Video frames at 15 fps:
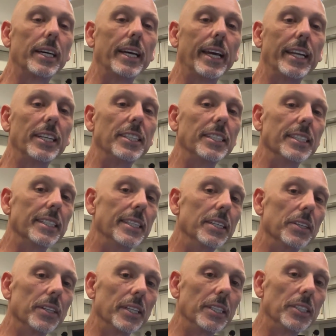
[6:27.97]
headed to the
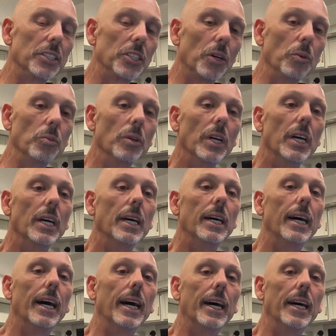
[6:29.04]
deer lease? So
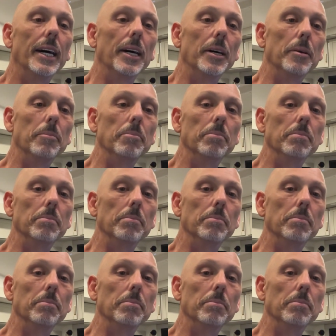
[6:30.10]
I